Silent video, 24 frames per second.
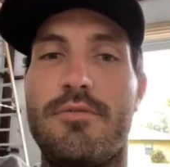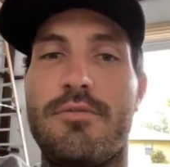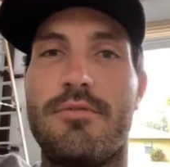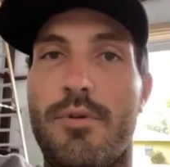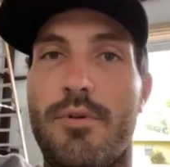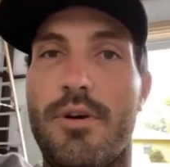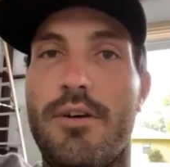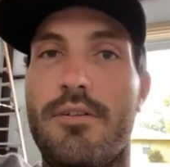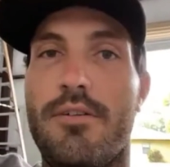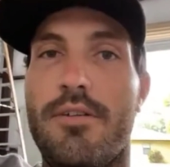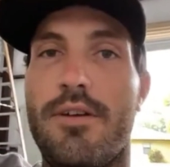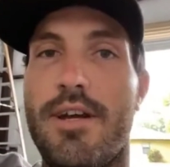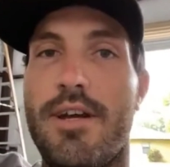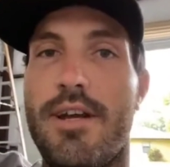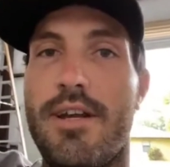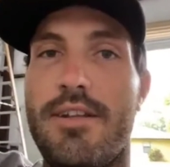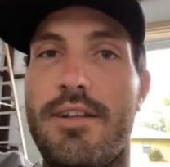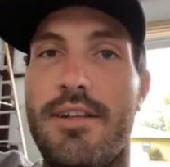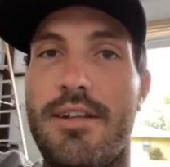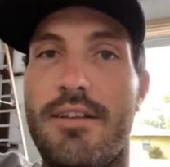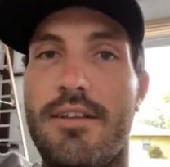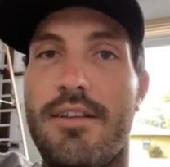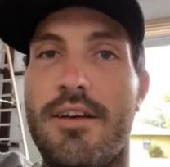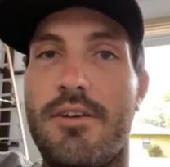Well, I
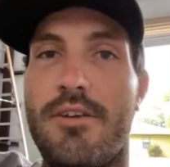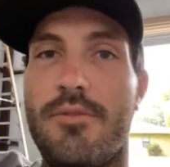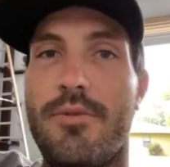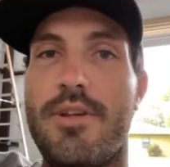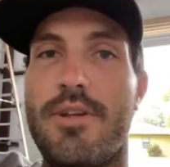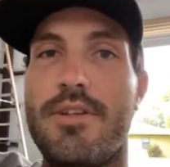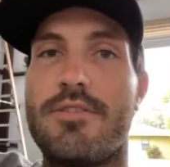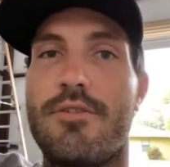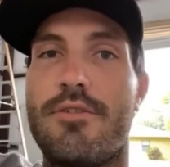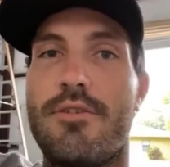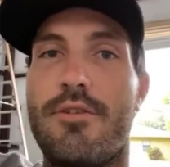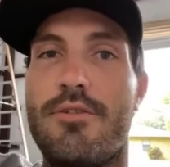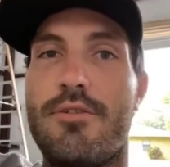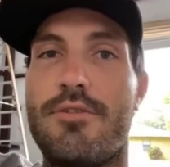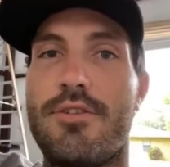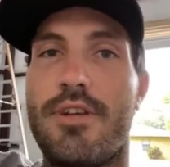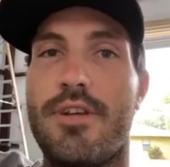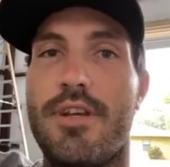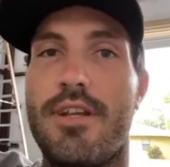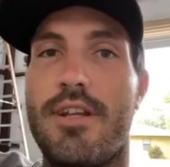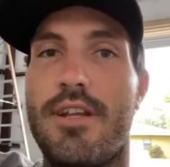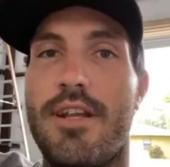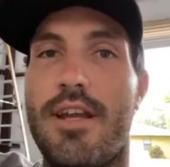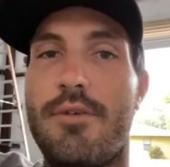did a lot of research,
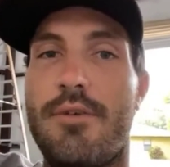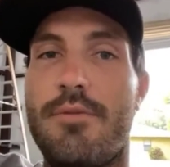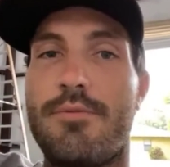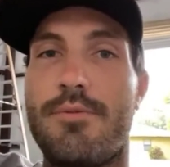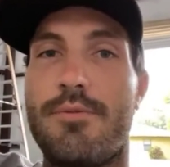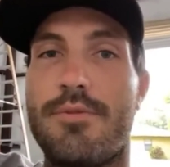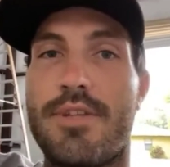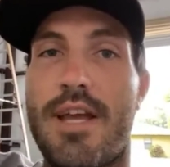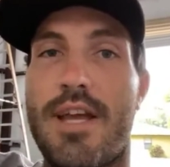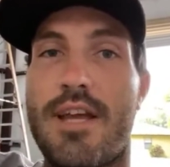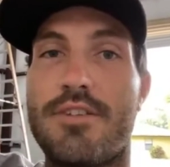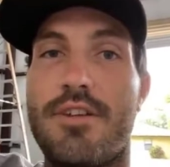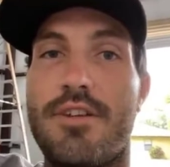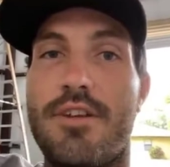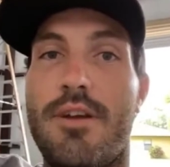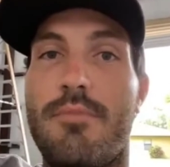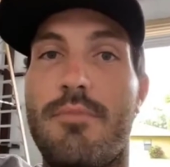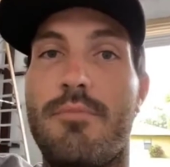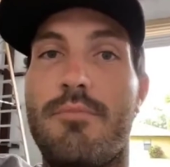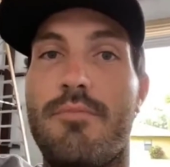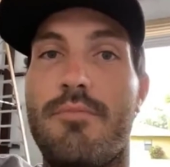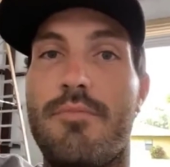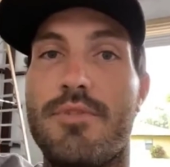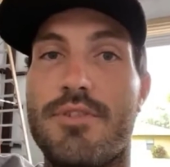and I
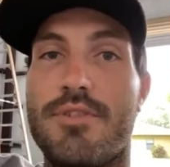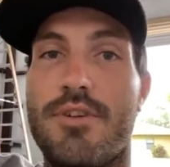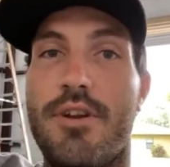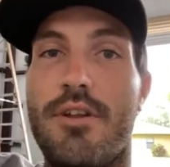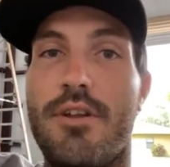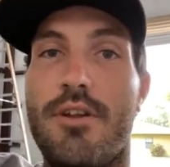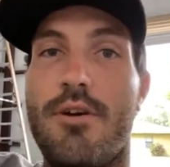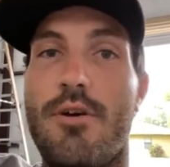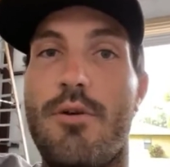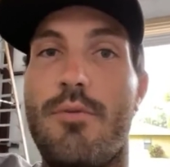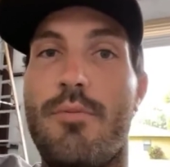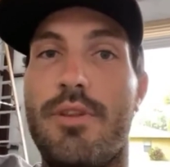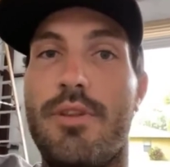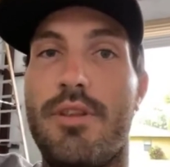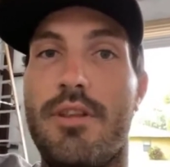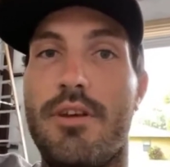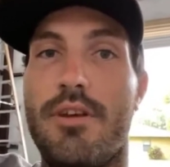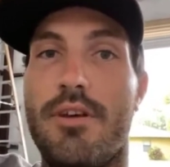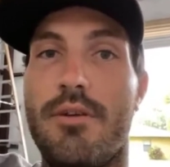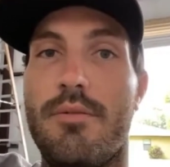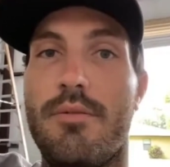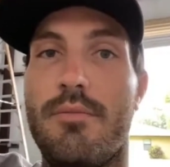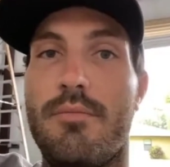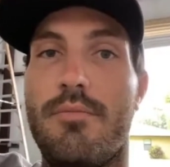was going to go with
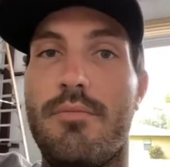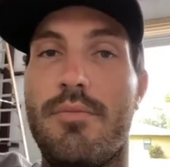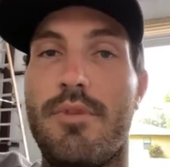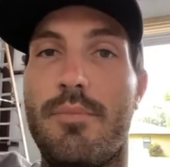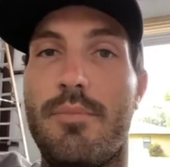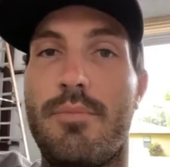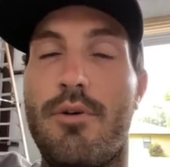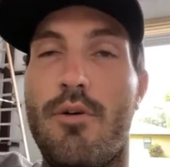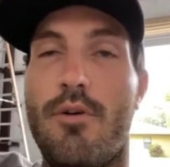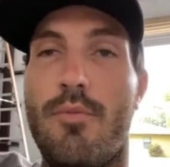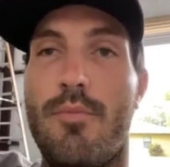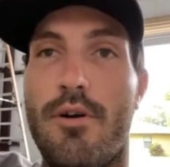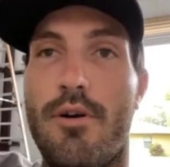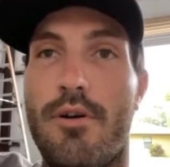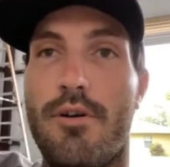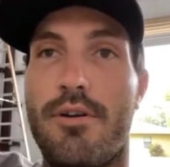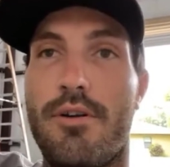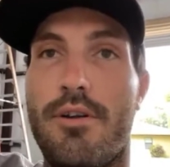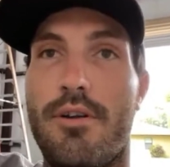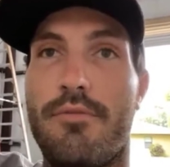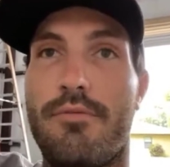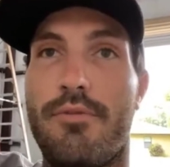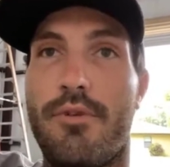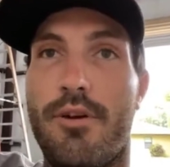the pole barn
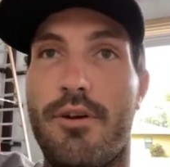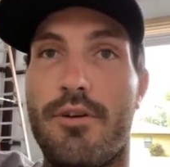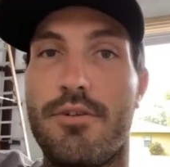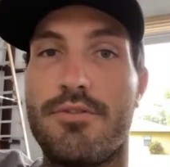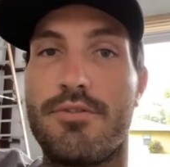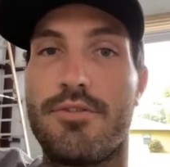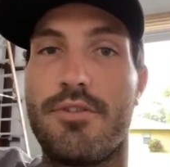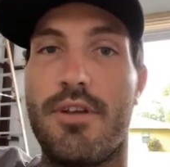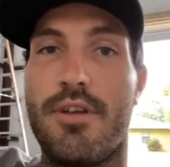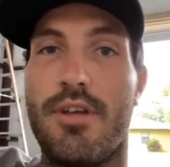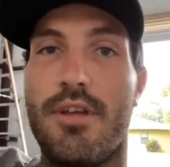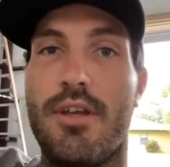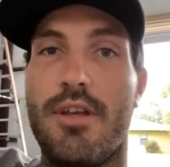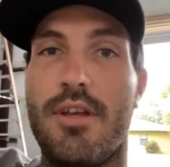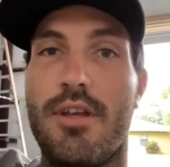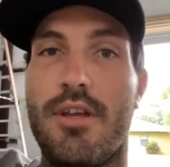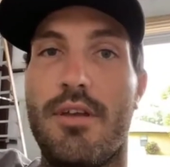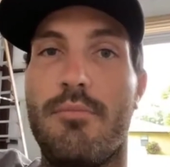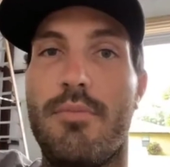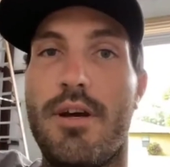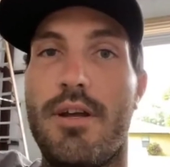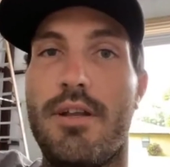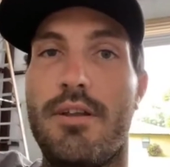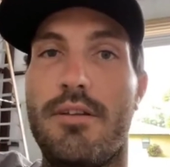at first,
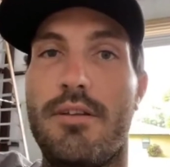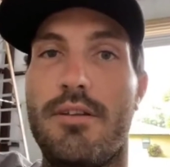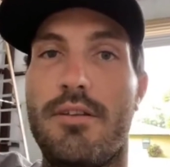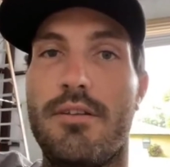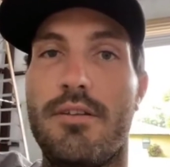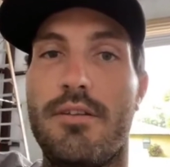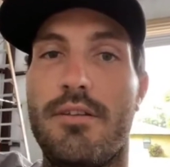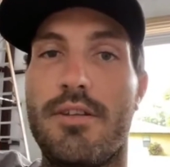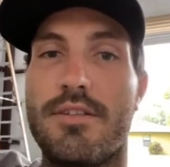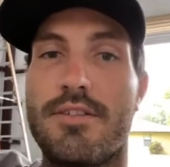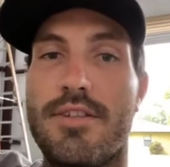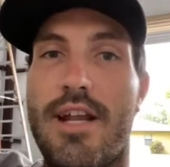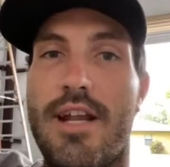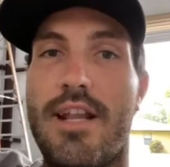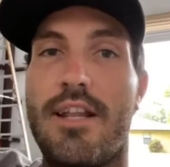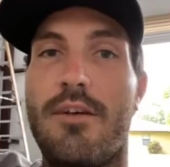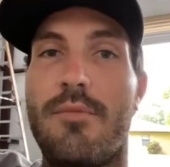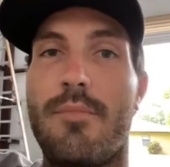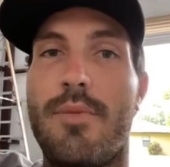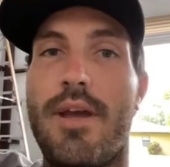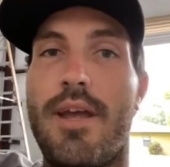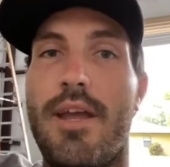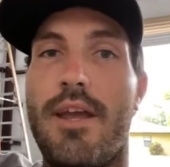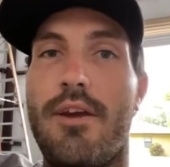but
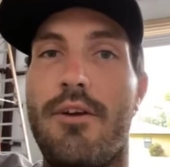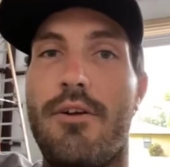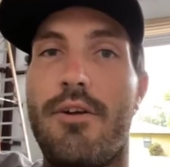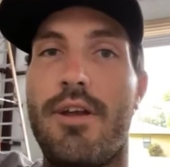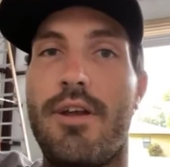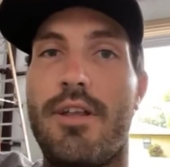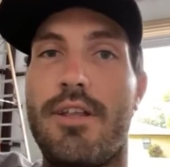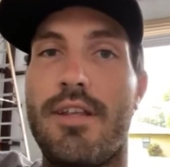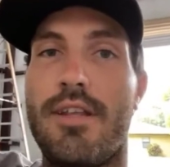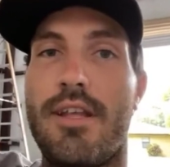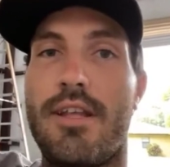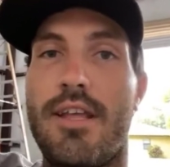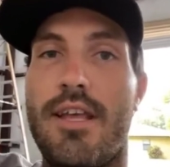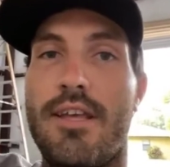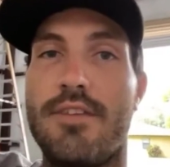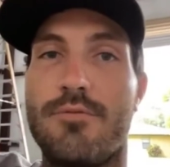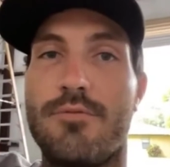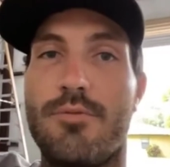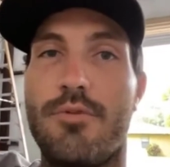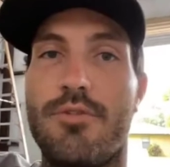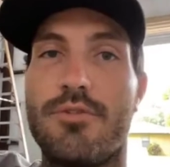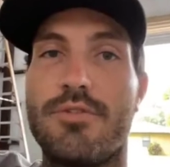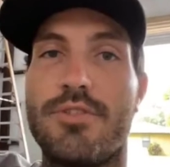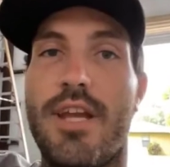deciding on my area, it has
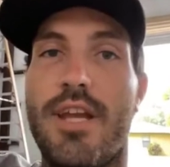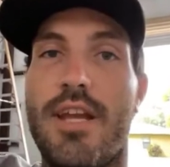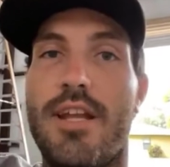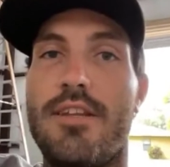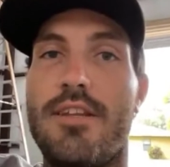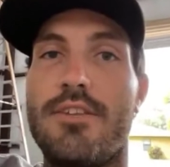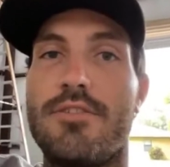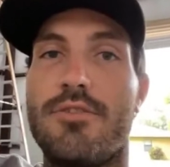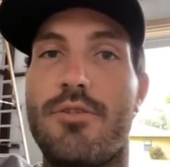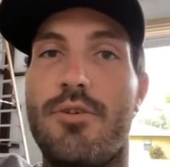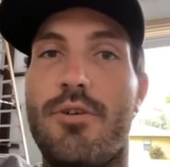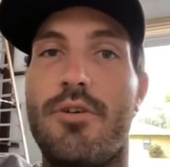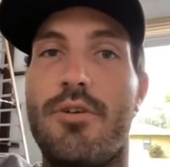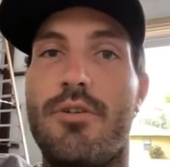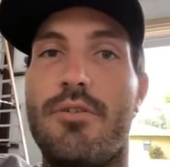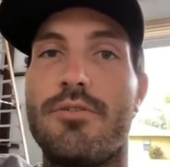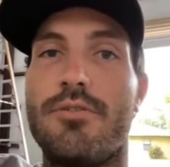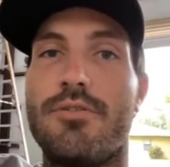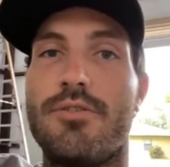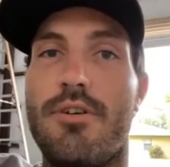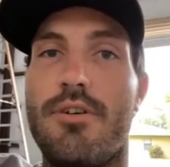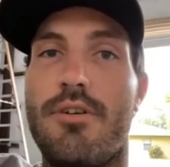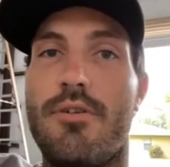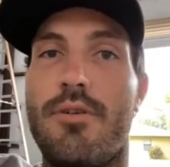real sandy soil.
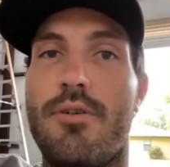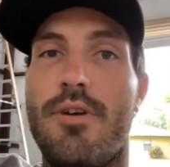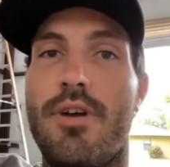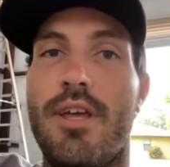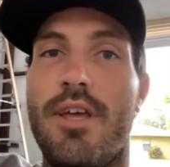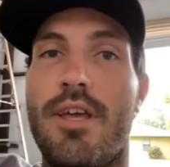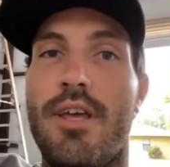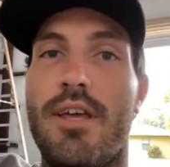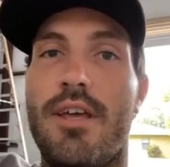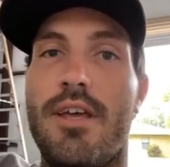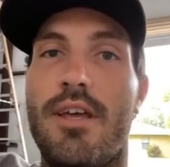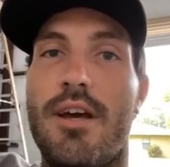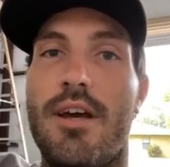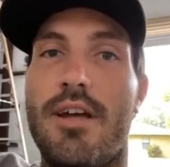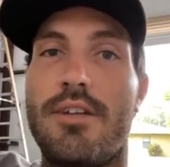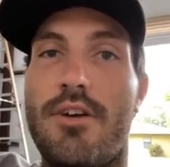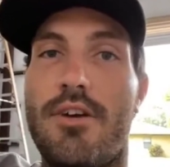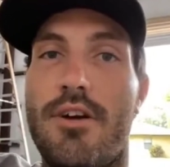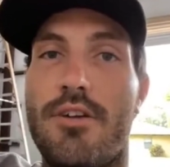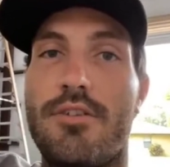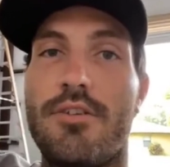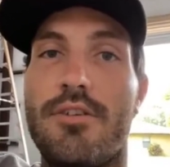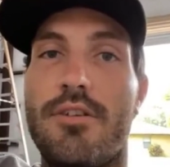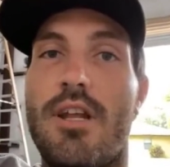So I
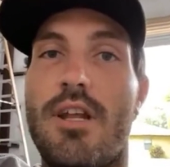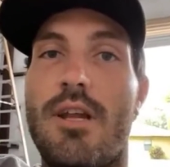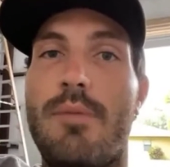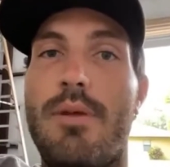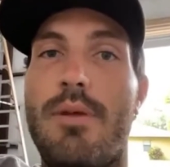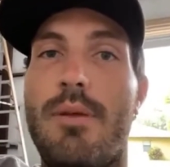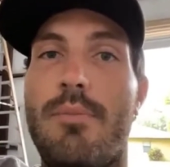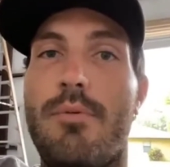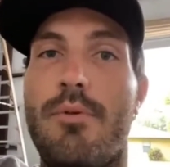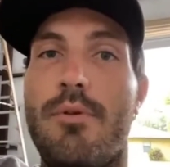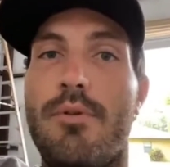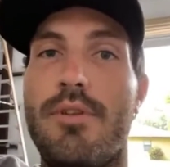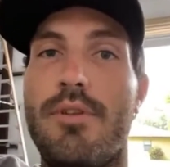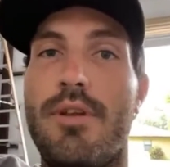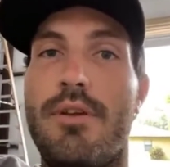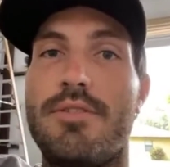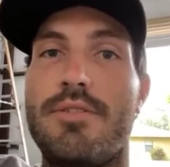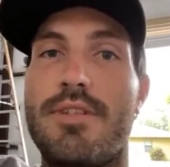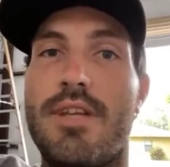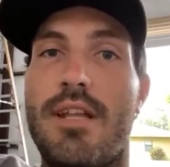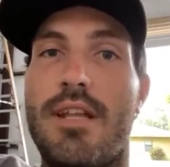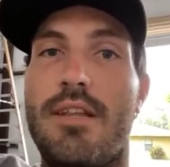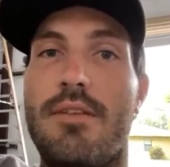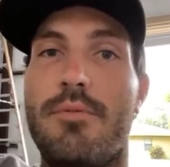talked to a lot of people, and they
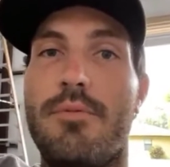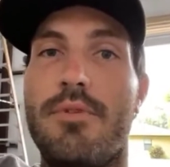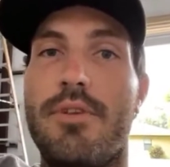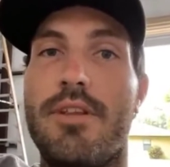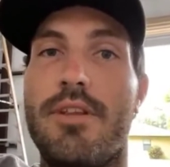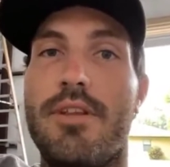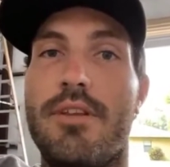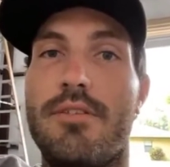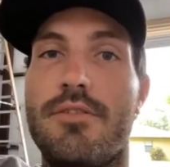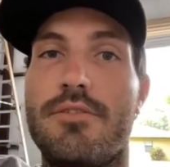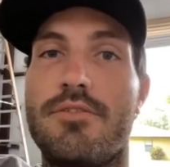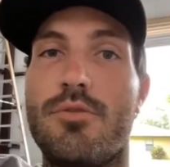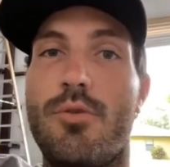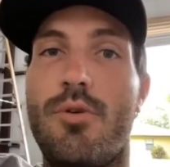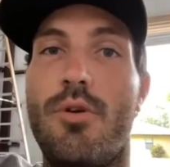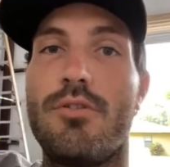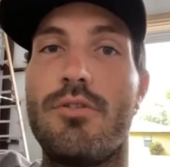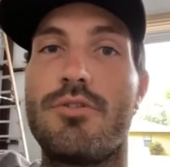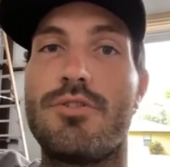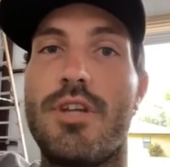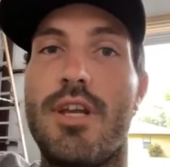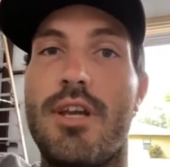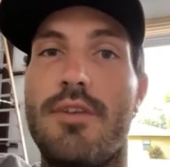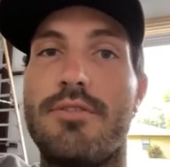said when the soil
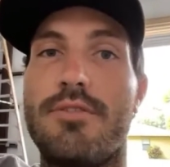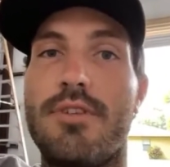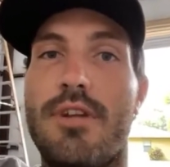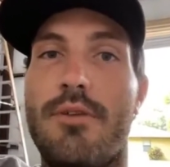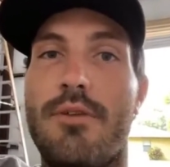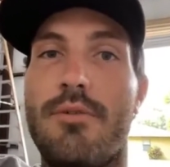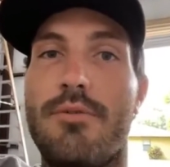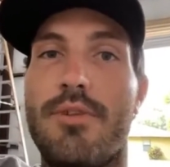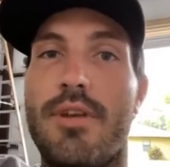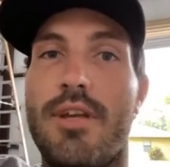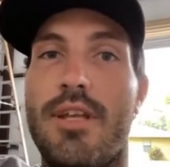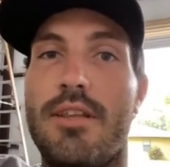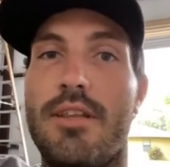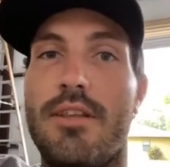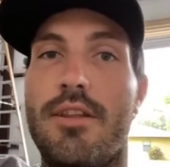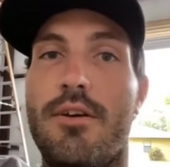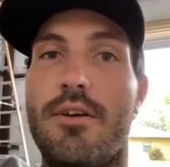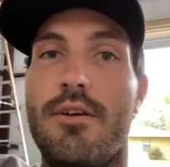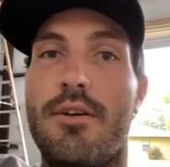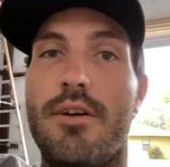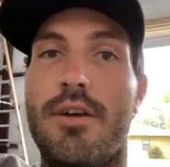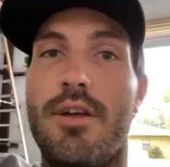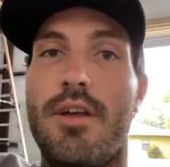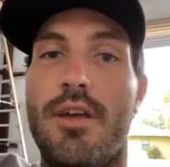shifts and everything, the